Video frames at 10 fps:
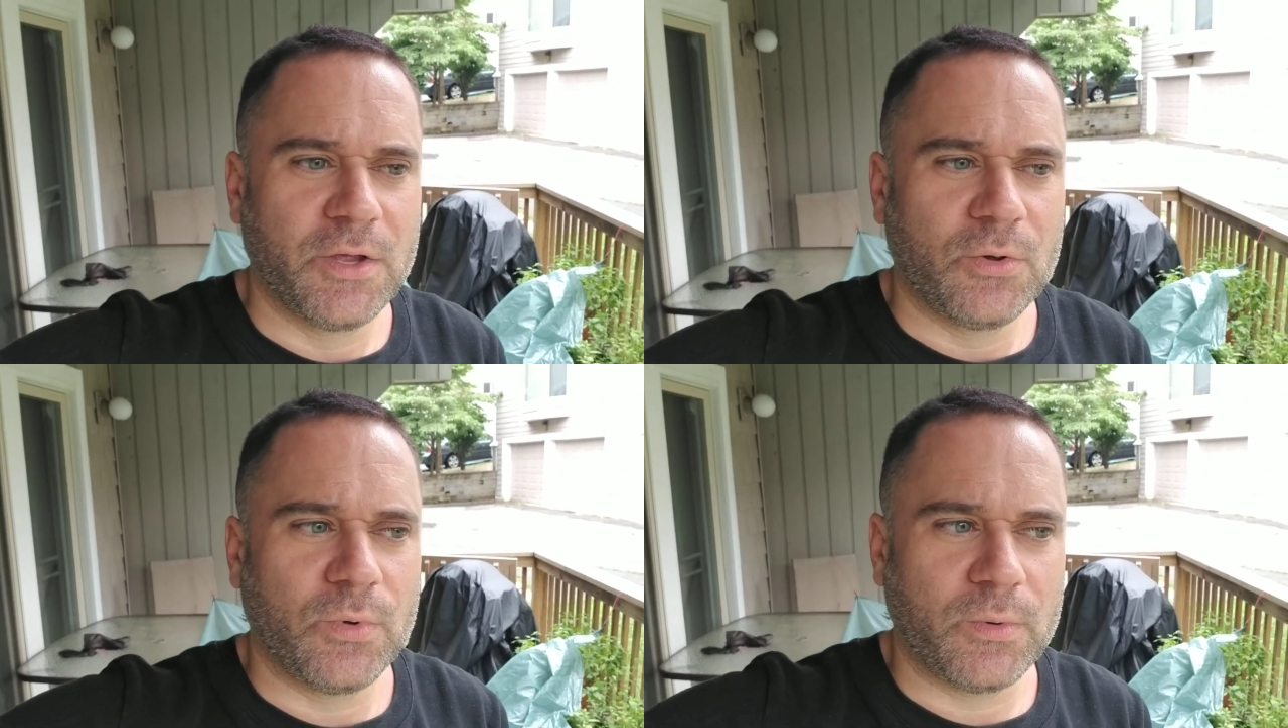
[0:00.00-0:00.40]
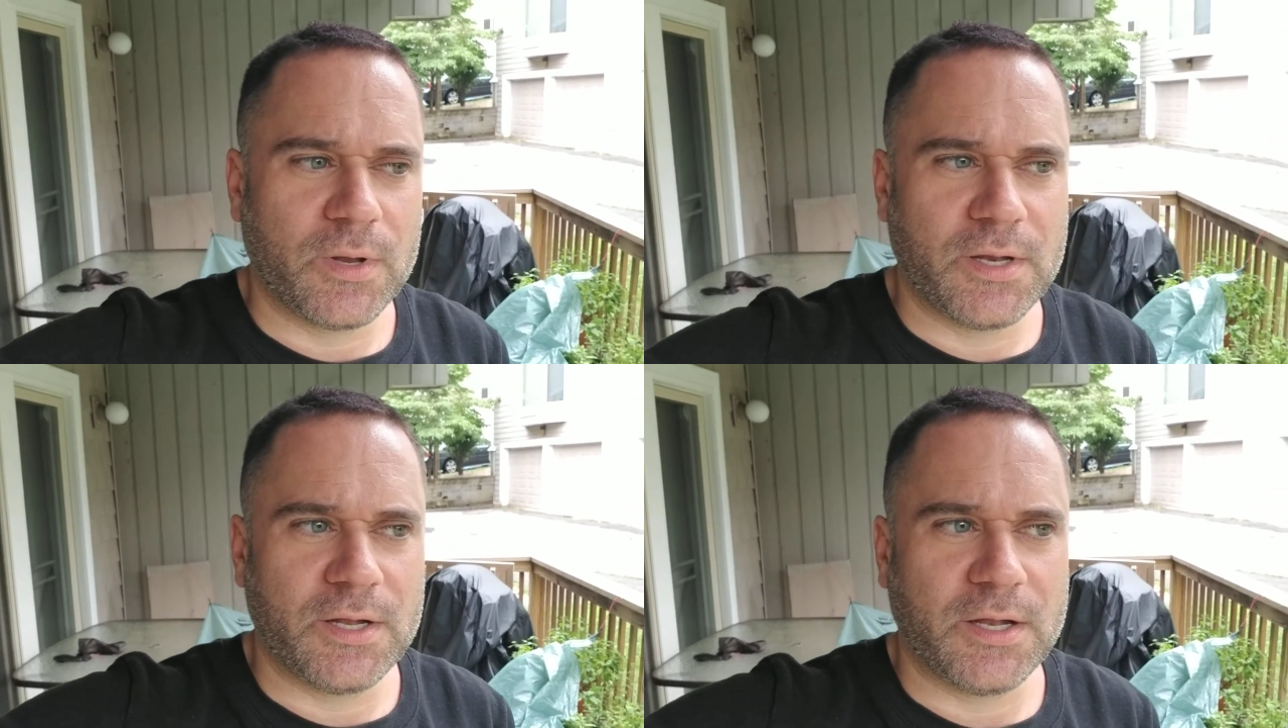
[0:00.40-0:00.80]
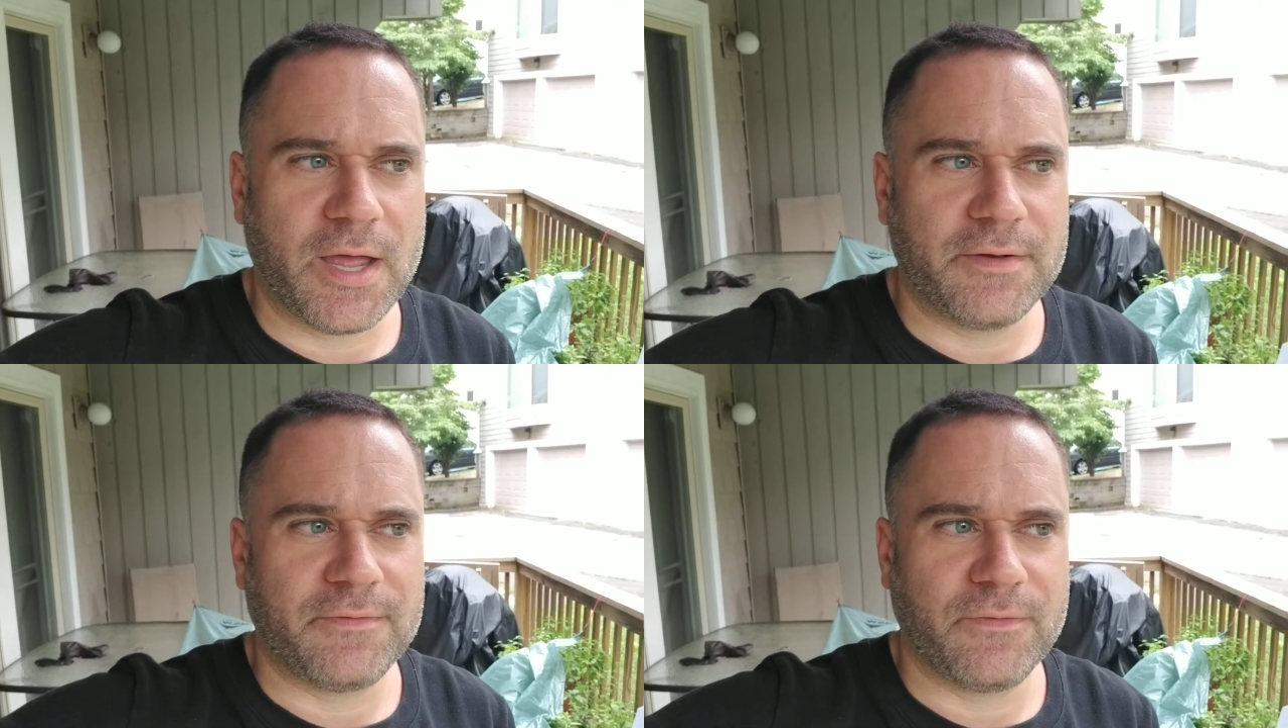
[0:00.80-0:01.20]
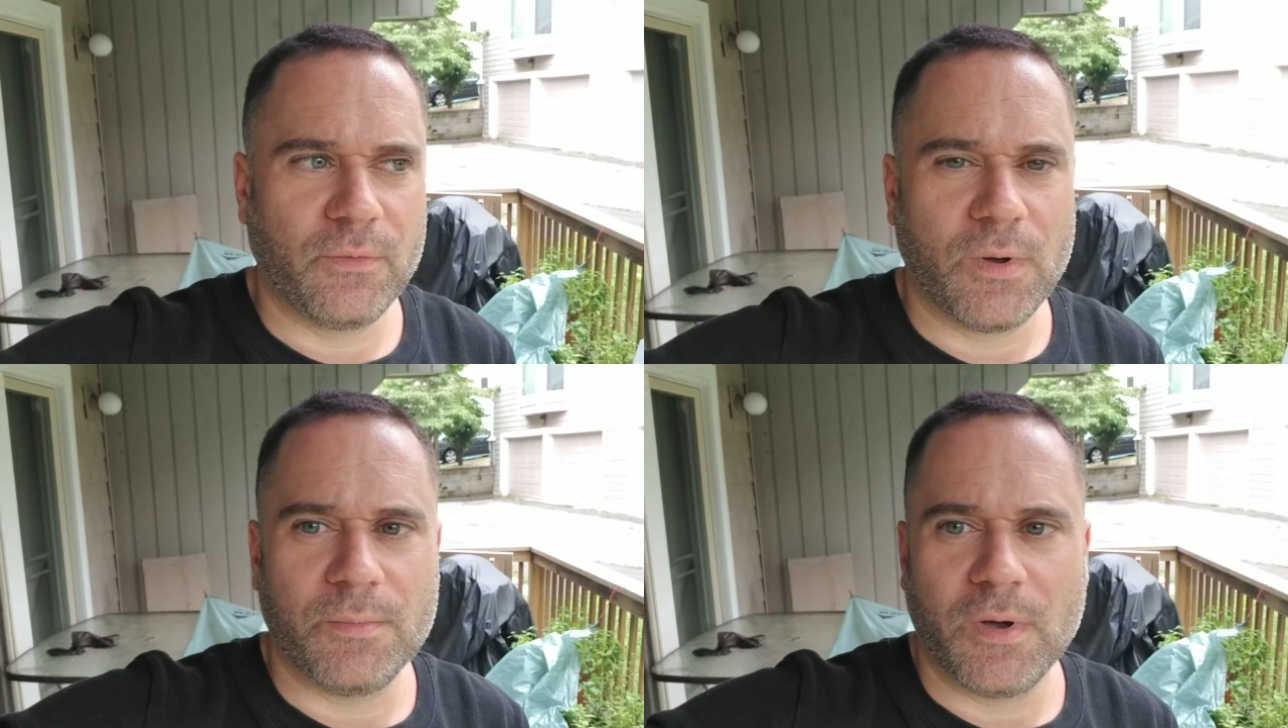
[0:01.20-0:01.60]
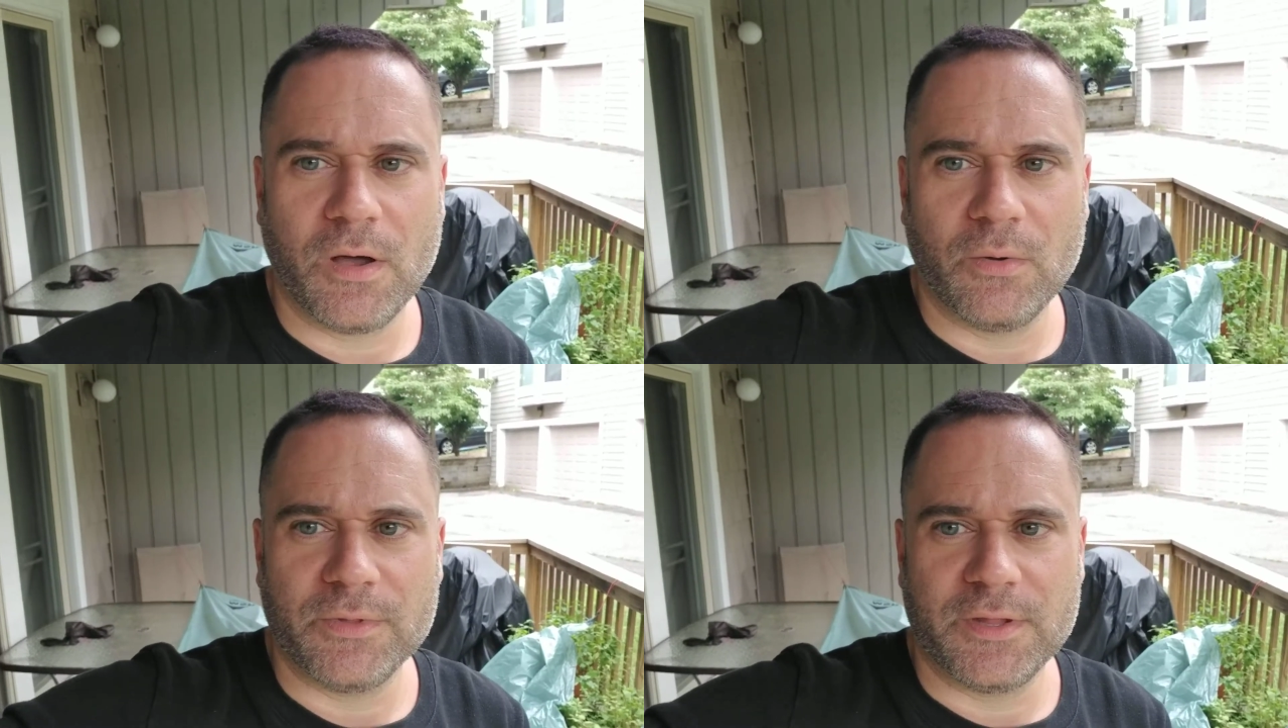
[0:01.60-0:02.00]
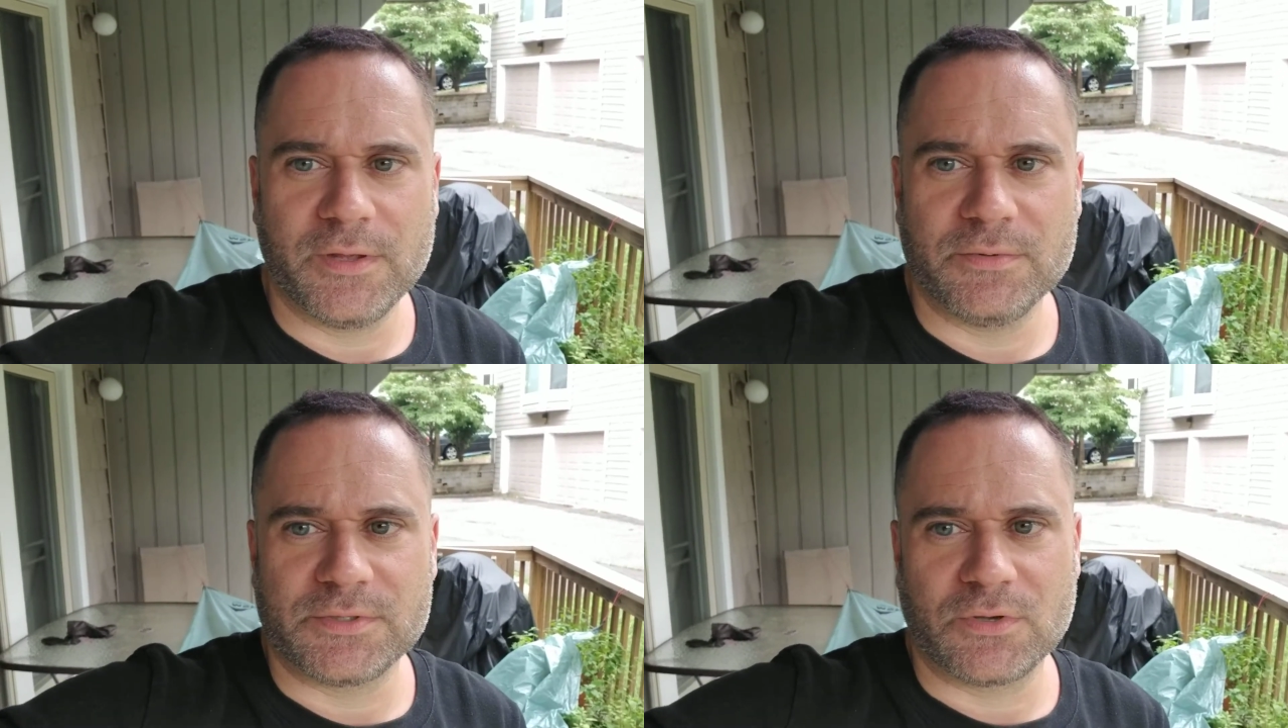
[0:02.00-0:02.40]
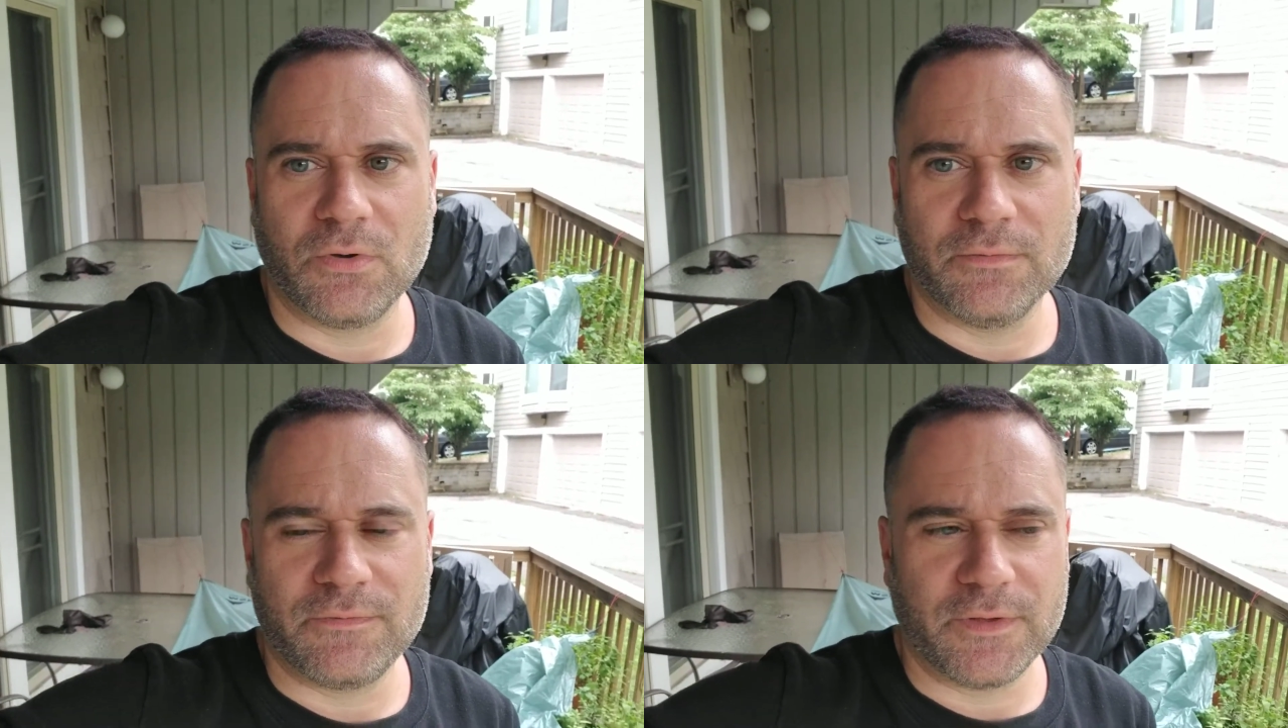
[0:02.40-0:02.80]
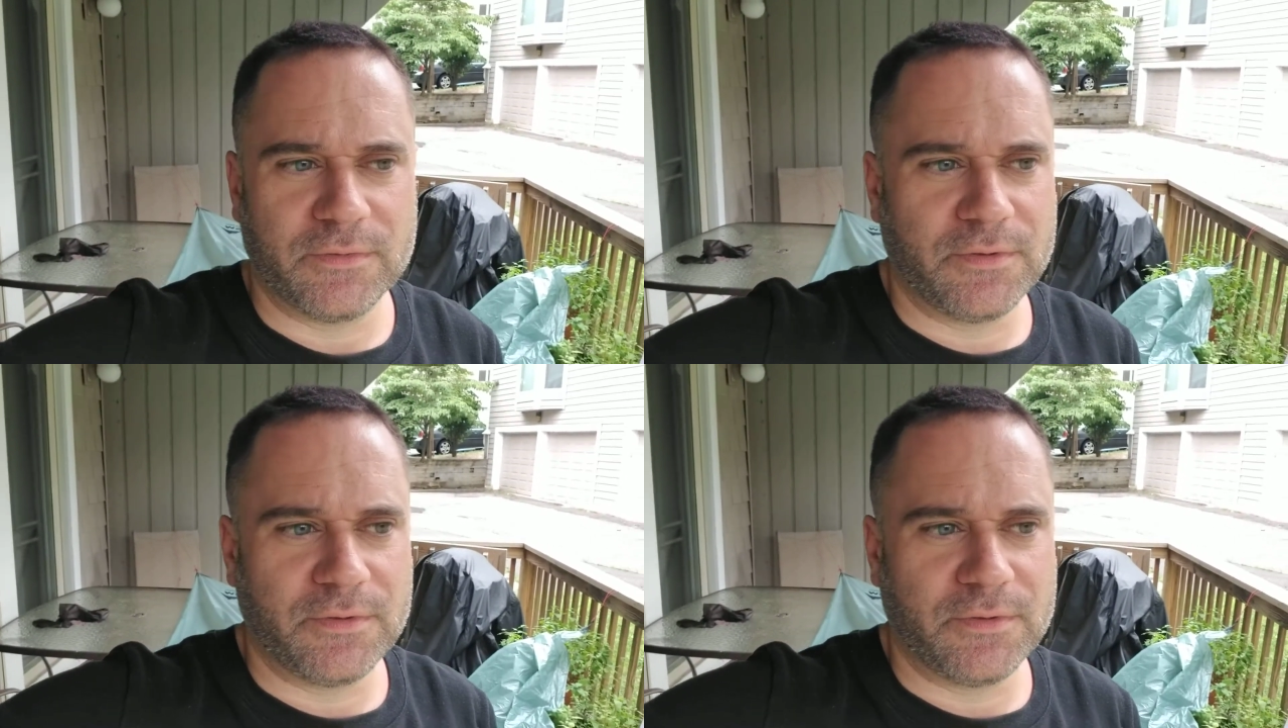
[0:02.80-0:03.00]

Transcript: we went inland for 1 mile, and then there was a cornfield,